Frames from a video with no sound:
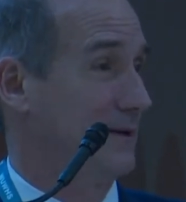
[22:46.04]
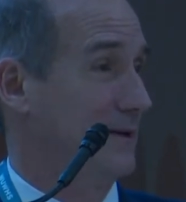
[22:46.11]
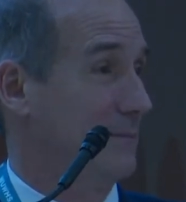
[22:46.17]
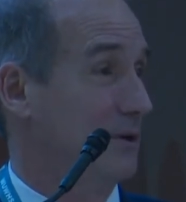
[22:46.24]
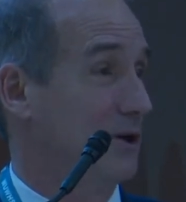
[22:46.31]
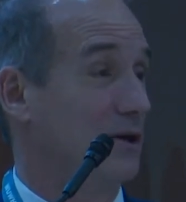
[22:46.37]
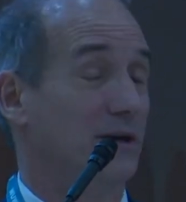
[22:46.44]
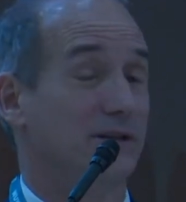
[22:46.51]

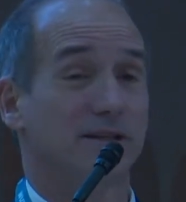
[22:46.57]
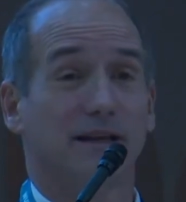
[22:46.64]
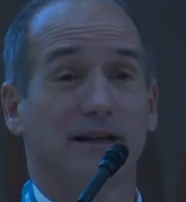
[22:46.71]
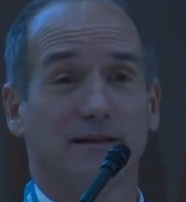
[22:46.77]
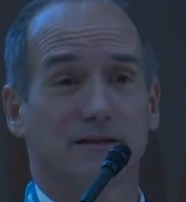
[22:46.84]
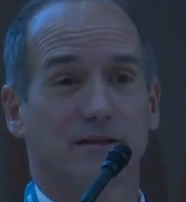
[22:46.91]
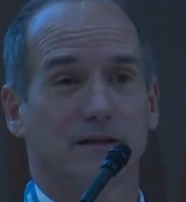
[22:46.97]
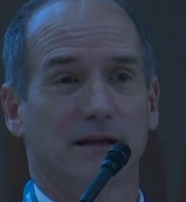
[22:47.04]
because
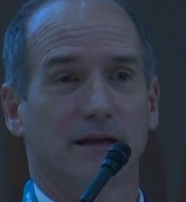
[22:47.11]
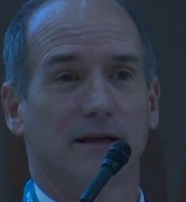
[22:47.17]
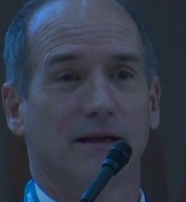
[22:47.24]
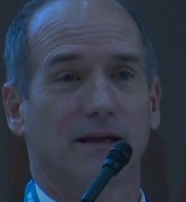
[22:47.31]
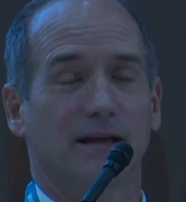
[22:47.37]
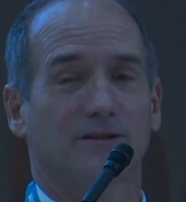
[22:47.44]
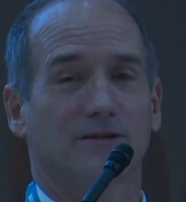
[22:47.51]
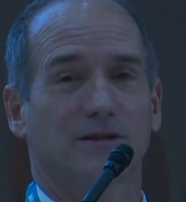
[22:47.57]

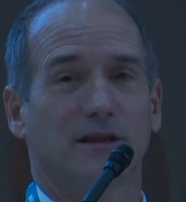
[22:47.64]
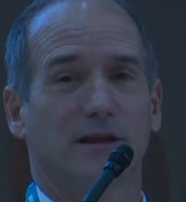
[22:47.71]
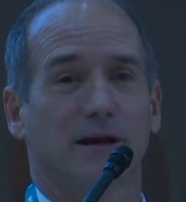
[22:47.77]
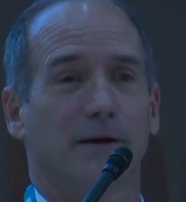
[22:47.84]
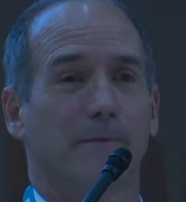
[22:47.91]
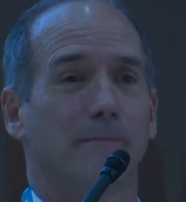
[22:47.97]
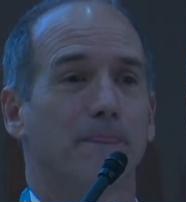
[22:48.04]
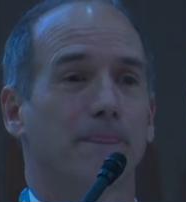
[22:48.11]
it's
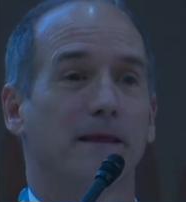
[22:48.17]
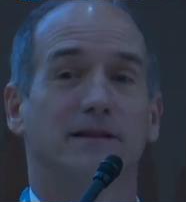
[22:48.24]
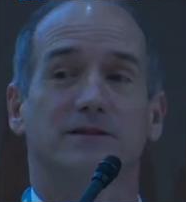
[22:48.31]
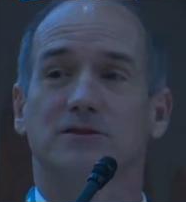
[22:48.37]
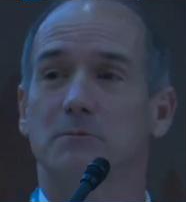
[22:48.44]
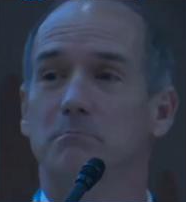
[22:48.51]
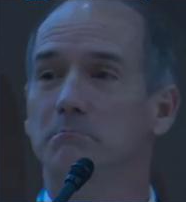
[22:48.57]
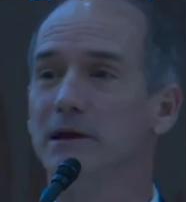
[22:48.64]

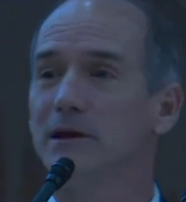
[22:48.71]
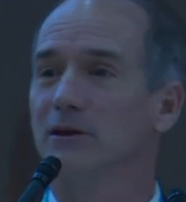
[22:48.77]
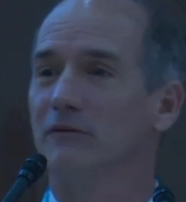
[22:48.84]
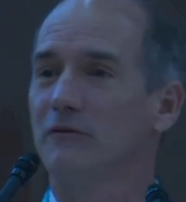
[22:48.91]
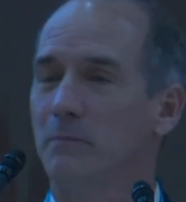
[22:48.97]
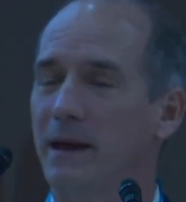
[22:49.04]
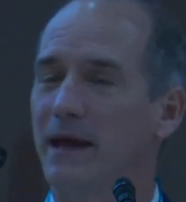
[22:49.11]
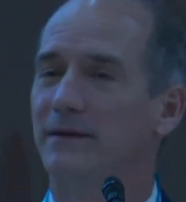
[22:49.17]
the middle of
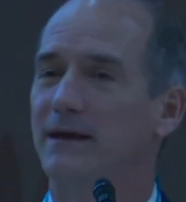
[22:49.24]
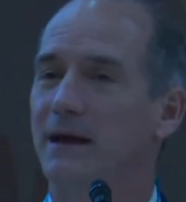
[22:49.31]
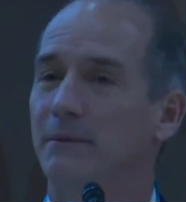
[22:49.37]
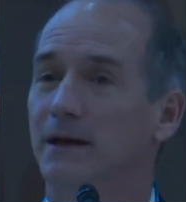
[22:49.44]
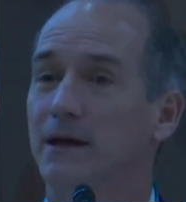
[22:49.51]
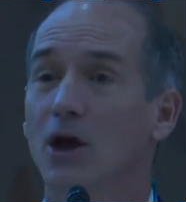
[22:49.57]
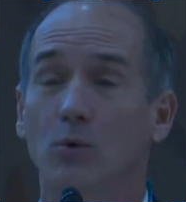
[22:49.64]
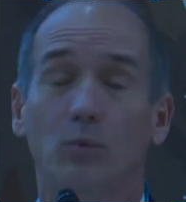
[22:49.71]
the
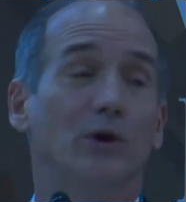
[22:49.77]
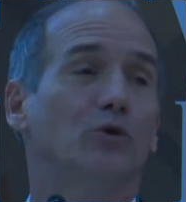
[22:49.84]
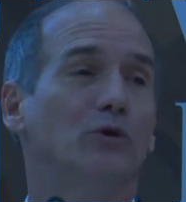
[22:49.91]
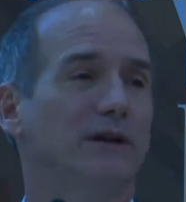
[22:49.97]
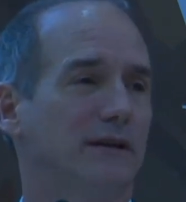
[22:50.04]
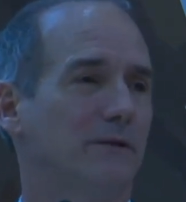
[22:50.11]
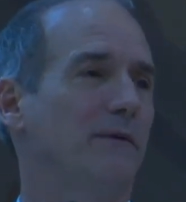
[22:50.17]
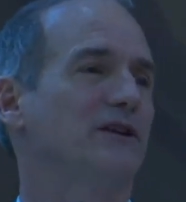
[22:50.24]
pandemic. We couldn't
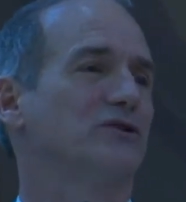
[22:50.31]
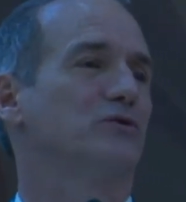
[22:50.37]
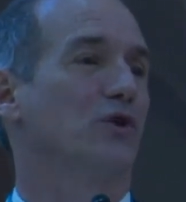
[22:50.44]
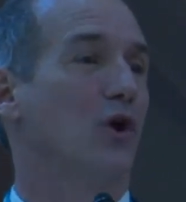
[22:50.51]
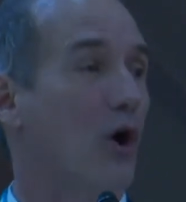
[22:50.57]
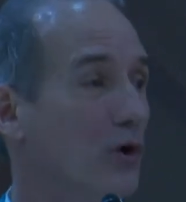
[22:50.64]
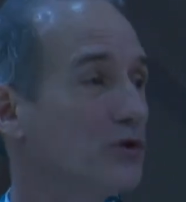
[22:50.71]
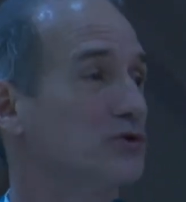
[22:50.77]
get the patients with
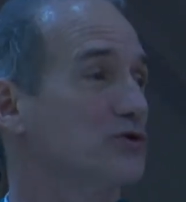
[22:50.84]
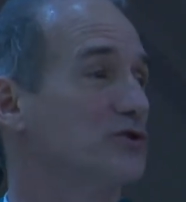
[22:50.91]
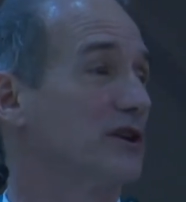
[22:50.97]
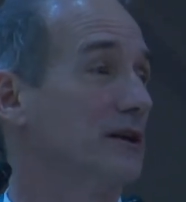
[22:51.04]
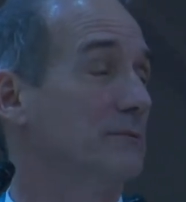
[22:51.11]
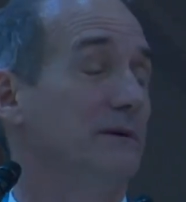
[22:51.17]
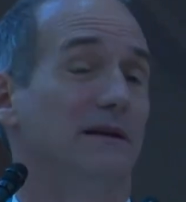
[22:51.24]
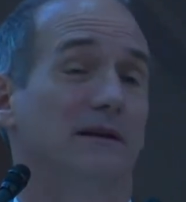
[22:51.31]
ulcers to
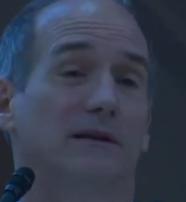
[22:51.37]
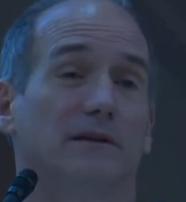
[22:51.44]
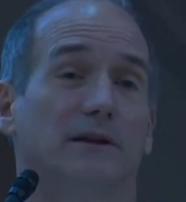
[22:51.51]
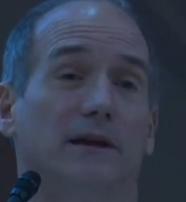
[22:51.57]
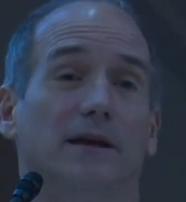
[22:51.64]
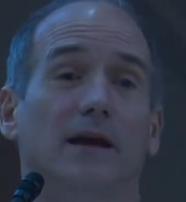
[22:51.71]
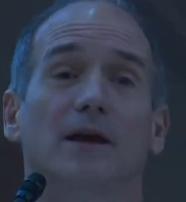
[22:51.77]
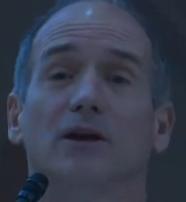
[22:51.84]
come in the
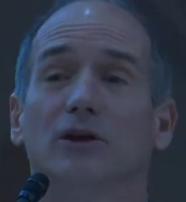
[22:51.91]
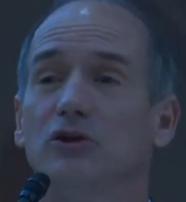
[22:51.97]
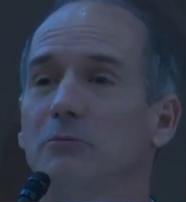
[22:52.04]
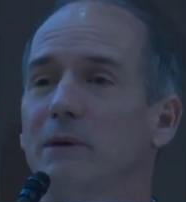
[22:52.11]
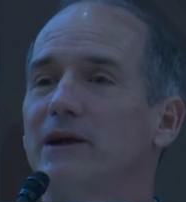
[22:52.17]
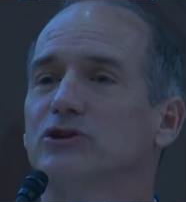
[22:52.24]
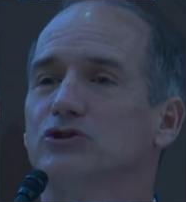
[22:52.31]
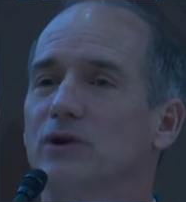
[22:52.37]
clinic. Can you
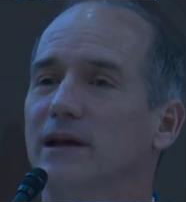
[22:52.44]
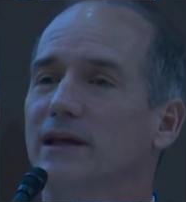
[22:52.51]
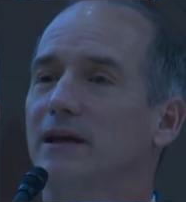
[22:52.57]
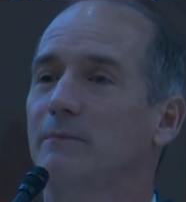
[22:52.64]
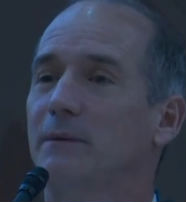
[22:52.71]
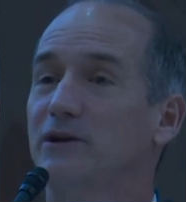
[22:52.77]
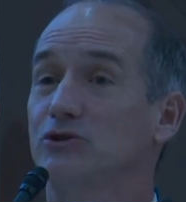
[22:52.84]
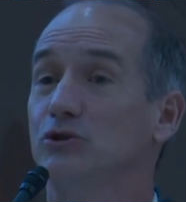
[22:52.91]
imagine trying to get a
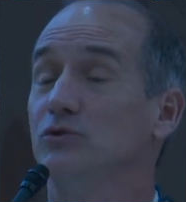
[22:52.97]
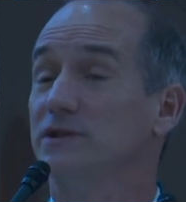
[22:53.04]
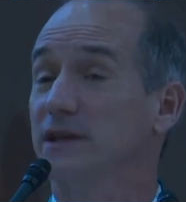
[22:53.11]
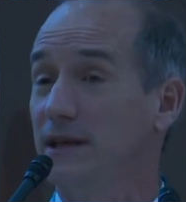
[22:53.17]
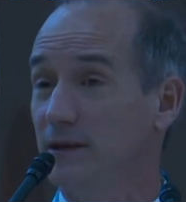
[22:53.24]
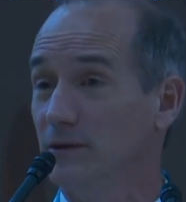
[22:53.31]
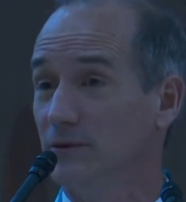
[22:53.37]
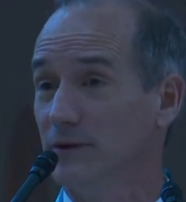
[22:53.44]
patient who's
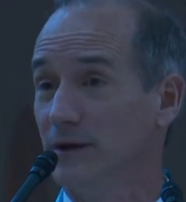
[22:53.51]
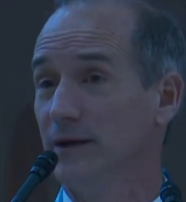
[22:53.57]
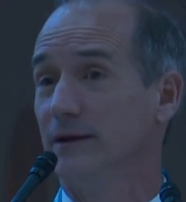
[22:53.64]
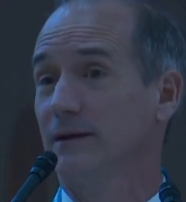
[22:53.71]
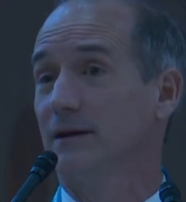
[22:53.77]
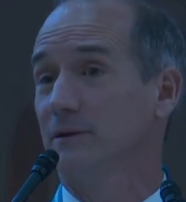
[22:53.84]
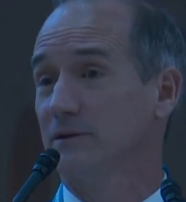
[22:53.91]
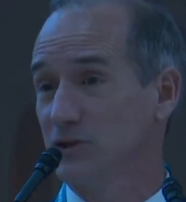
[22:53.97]
healed
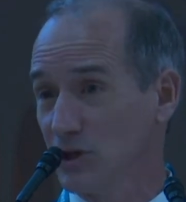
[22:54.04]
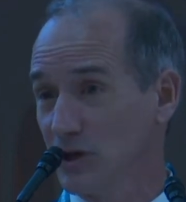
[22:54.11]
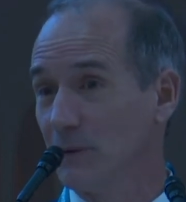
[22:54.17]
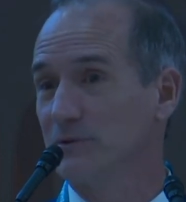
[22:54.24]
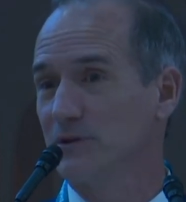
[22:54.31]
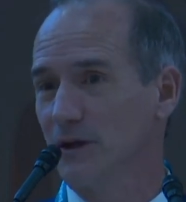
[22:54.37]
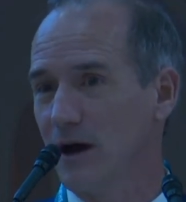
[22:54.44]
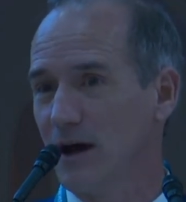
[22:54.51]
to come
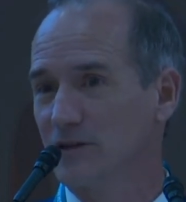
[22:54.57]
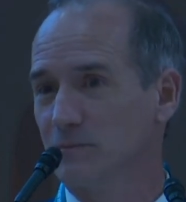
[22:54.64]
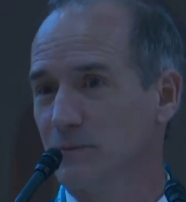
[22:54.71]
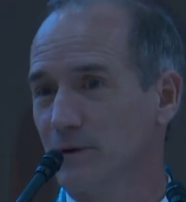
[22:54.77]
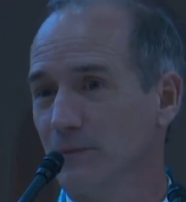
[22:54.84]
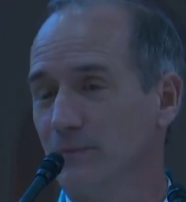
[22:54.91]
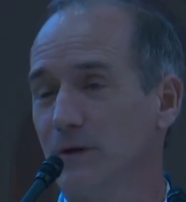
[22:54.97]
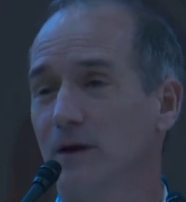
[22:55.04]
to the
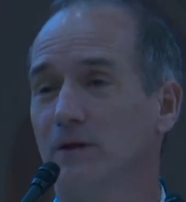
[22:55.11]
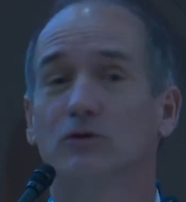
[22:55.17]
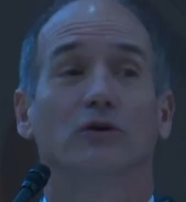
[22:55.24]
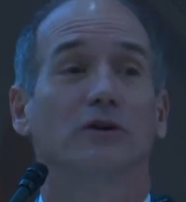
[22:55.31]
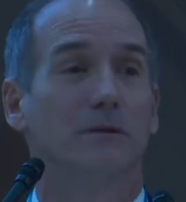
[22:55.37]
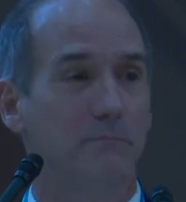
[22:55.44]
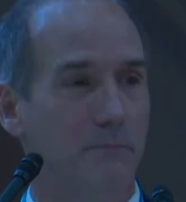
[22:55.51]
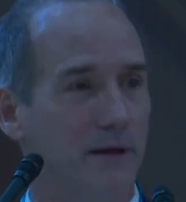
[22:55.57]
hospital
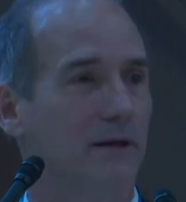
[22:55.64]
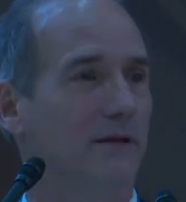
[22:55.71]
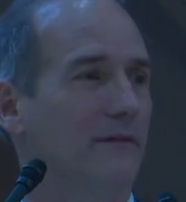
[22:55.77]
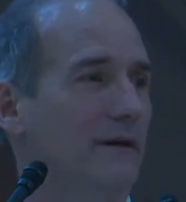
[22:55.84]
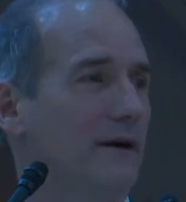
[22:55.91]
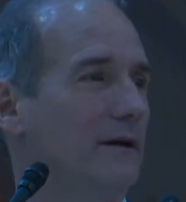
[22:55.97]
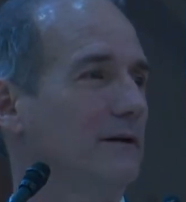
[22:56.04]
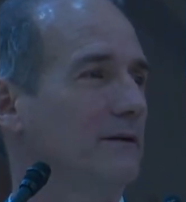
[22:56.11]
during the middle
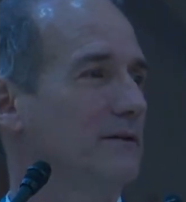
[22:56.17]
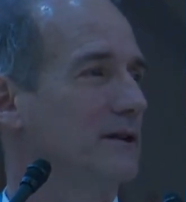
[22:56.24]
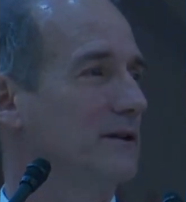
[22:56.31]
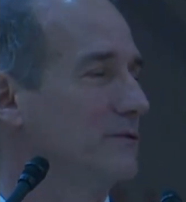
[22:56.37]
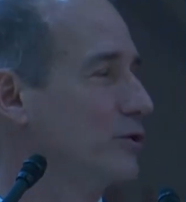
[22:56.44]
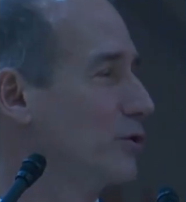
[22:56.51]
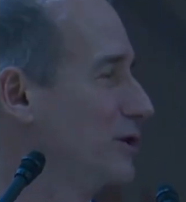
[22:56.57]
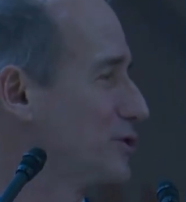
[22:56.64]

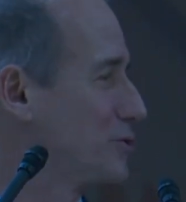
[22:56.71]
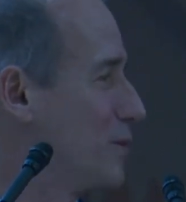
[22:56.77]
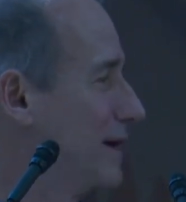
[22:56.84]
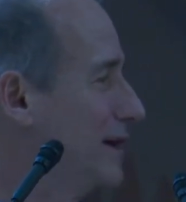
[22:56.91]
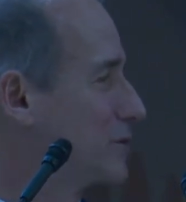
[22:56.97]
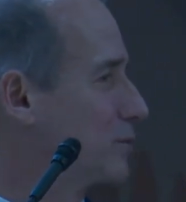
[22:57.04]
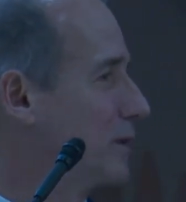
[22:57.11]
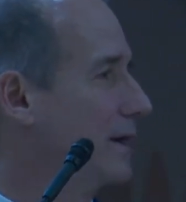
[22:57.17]
of during
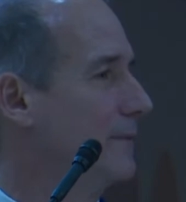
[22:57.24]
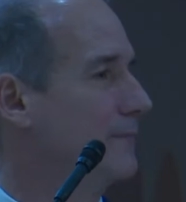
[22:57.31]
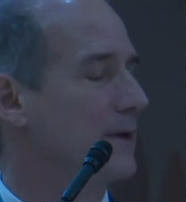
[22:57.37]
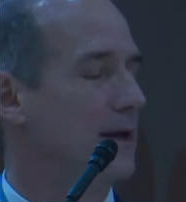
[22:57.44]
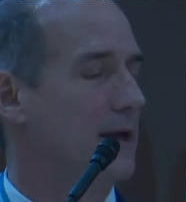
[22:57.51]
2020?